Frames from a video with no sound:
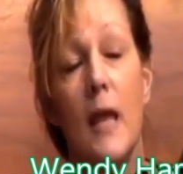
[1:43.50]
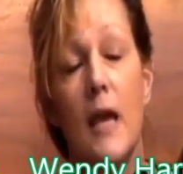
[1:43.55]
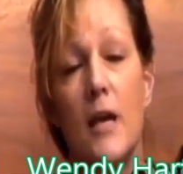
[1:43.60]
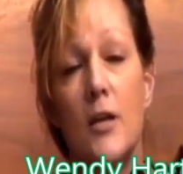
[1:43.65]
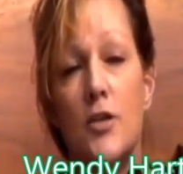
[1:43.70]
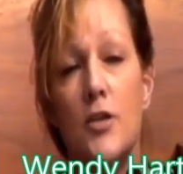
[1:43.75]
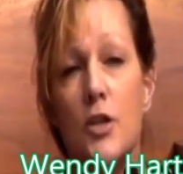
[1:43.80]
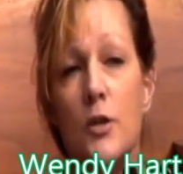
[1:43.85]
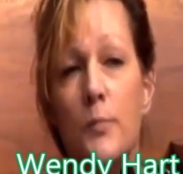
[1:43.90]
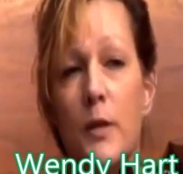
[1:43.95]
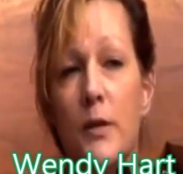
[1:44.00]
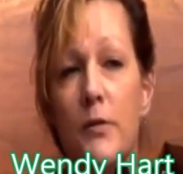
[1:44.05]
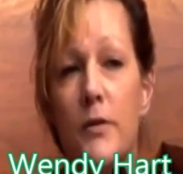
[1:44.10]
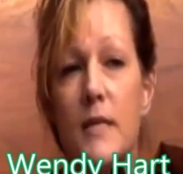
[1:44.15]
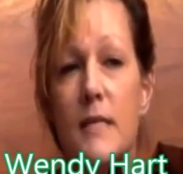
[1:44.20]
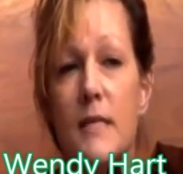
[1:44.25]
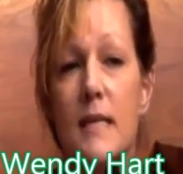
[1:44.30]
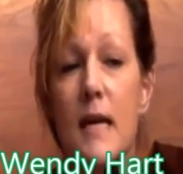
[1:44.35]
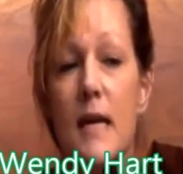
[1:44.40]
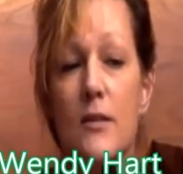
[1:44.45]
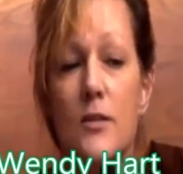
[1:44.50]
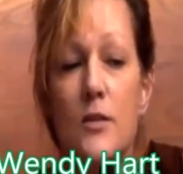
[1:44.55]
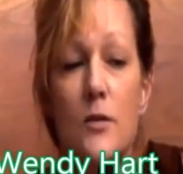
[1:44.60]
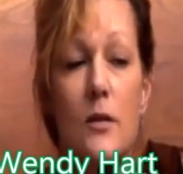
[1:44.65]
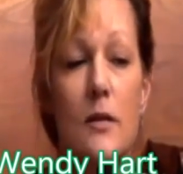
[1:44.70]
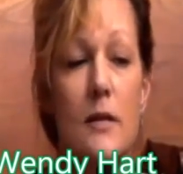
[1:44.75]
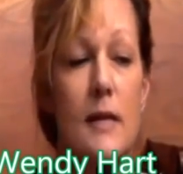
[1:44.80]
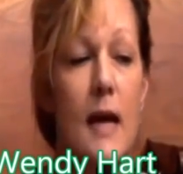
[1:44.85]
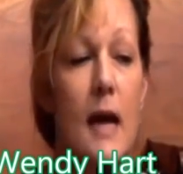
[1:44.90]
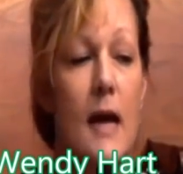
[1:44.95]
it should be
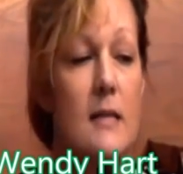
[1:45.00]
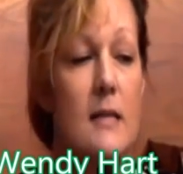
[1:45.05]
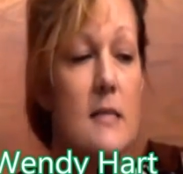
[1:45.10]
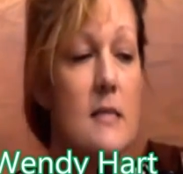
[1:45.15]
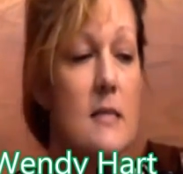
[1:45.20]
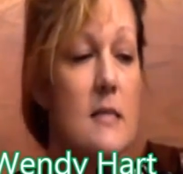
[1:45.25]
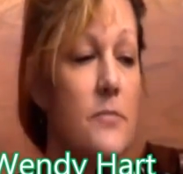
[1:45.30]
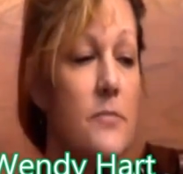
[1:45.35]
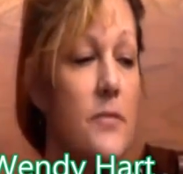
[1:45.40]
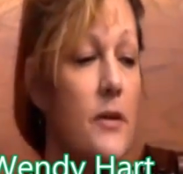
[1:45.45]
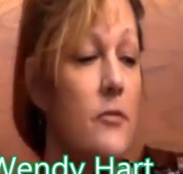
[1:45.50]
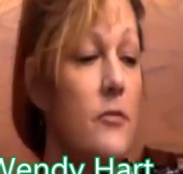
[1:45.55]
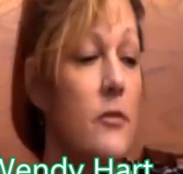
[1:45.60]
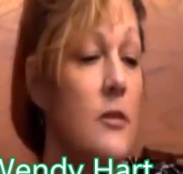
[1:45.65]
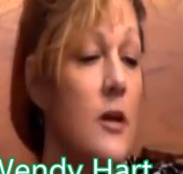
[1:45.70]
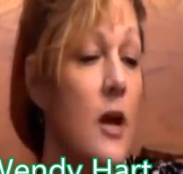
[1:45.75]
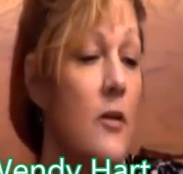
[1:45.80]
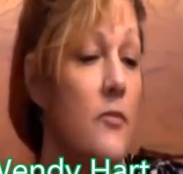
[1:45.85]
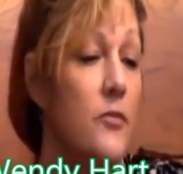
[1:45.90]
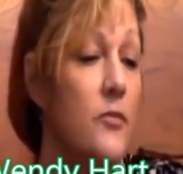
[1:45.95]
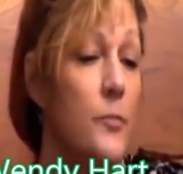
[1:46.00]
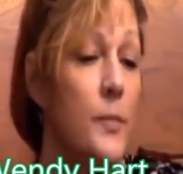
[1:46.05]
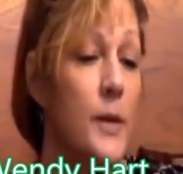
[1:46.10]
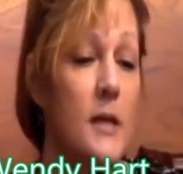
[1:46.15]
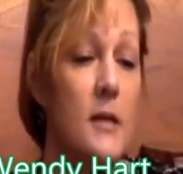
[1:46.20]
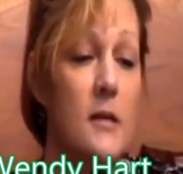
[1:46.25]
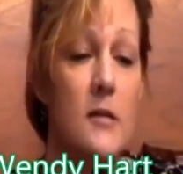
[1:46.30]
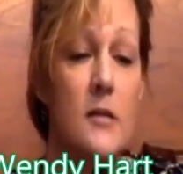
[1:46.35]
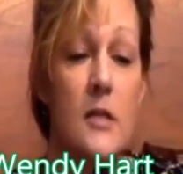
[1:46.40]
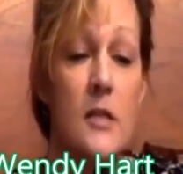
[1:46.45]
rescheduled, yes. The federal
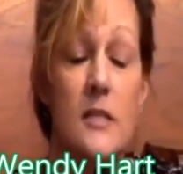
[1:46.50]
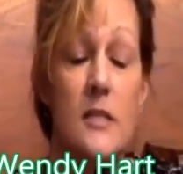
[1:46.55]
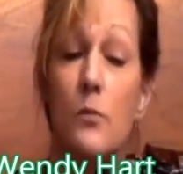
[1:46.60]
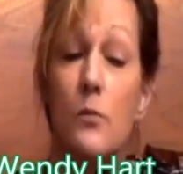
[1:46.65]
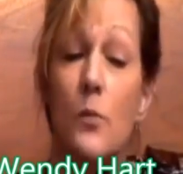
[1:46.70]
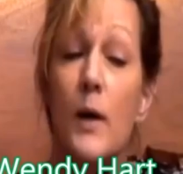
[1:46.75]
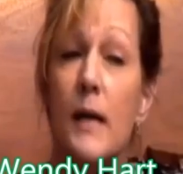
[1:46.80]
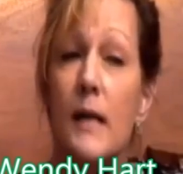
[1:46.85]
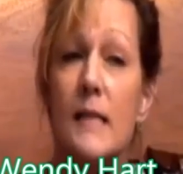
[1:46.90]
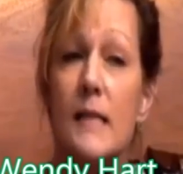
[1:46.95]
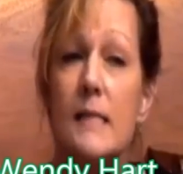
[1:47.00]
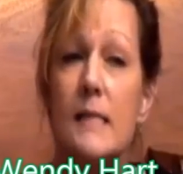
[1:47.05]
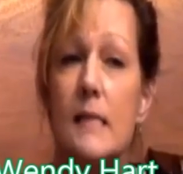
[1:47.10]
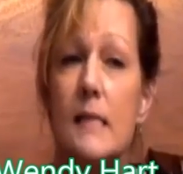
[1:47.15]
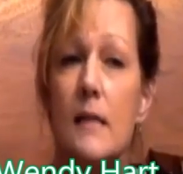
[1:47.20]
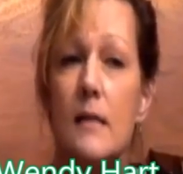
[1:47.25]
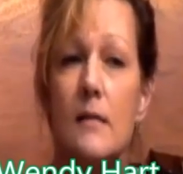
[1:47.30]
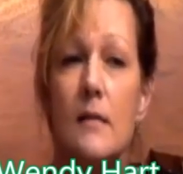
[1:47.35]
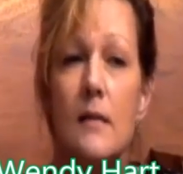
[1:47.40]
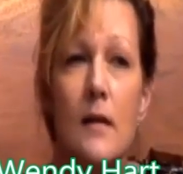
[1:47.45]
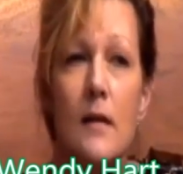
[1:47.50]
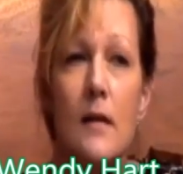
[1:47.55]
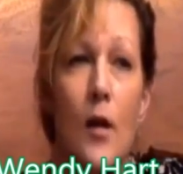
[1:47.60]
government doesn't want to listen.